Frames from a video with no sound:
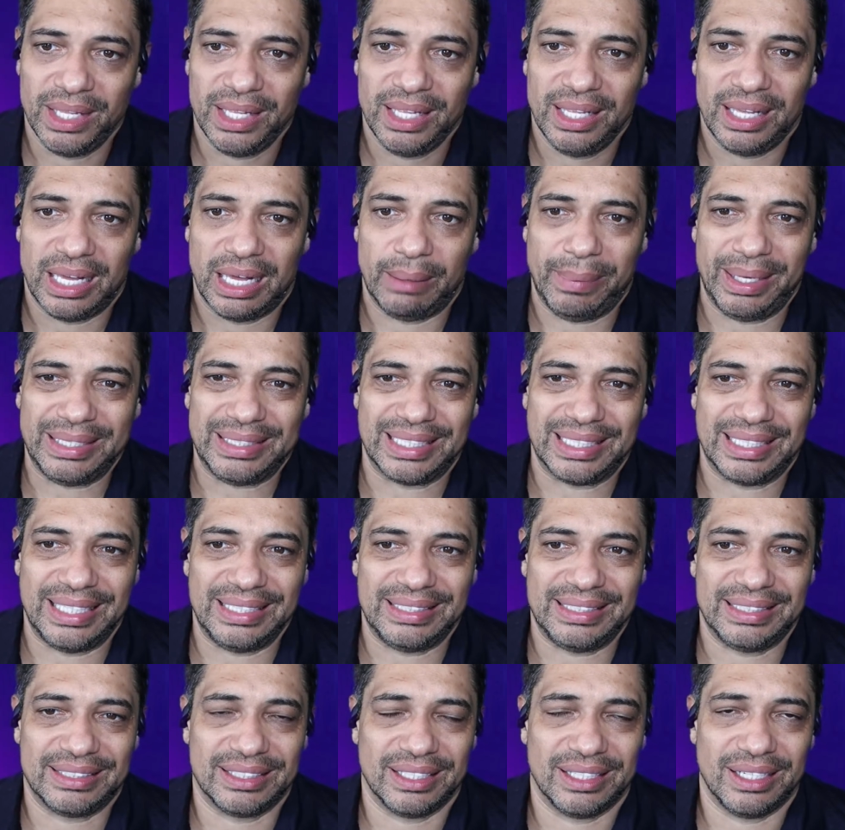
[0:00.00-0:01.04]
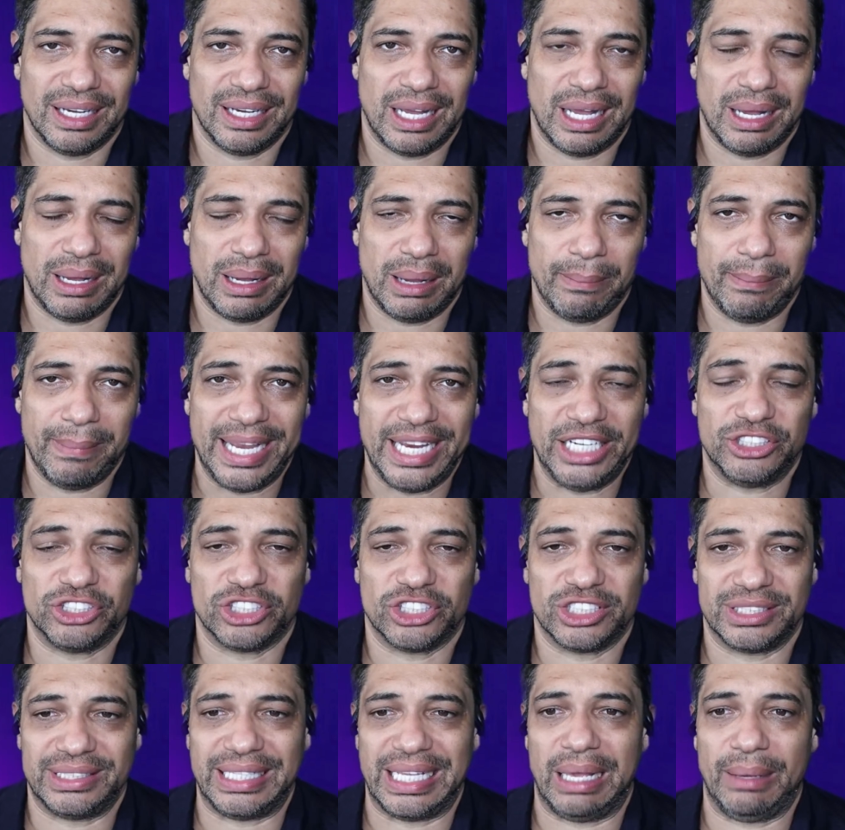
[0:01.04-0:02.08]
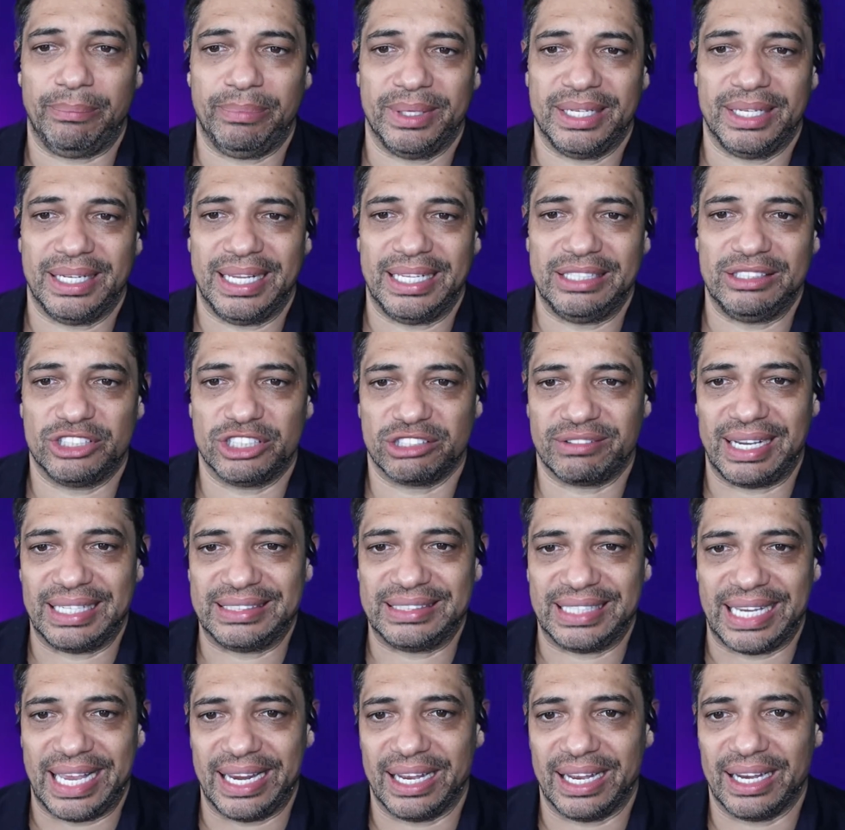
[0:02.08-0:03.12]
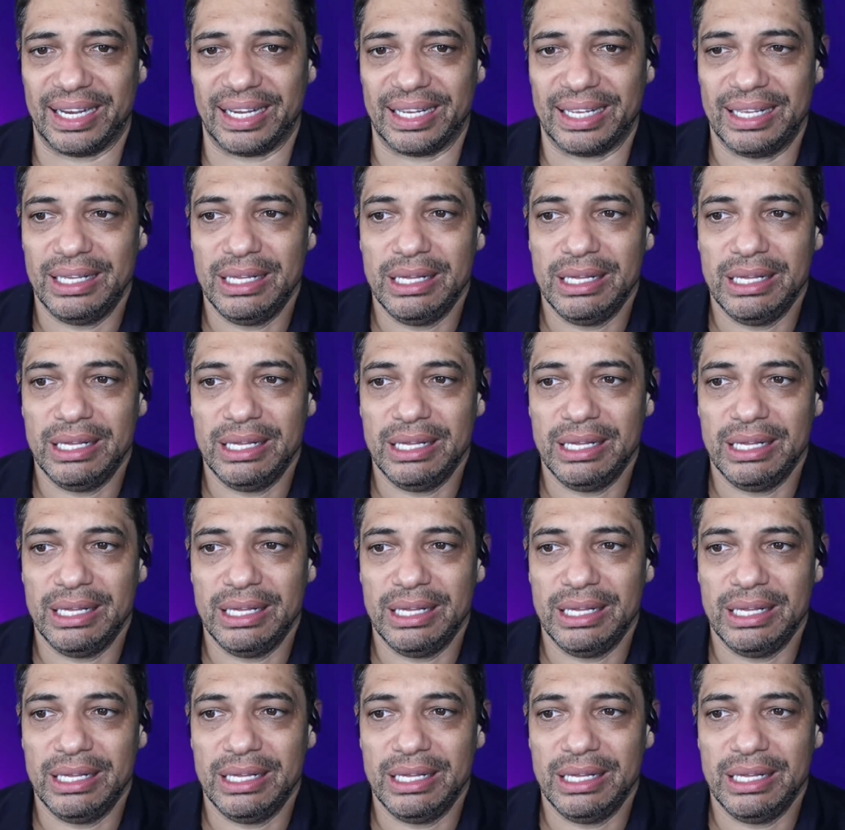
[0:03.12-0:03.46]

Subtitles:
And basically, this is a major step in integrating AI